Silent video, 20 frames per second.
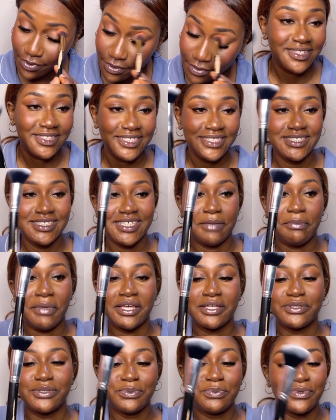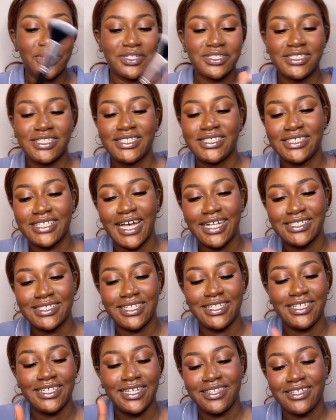This is a make-do brush. This is
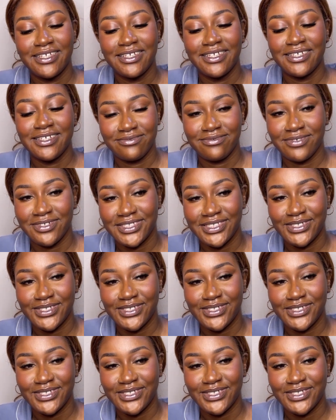actually the, what's it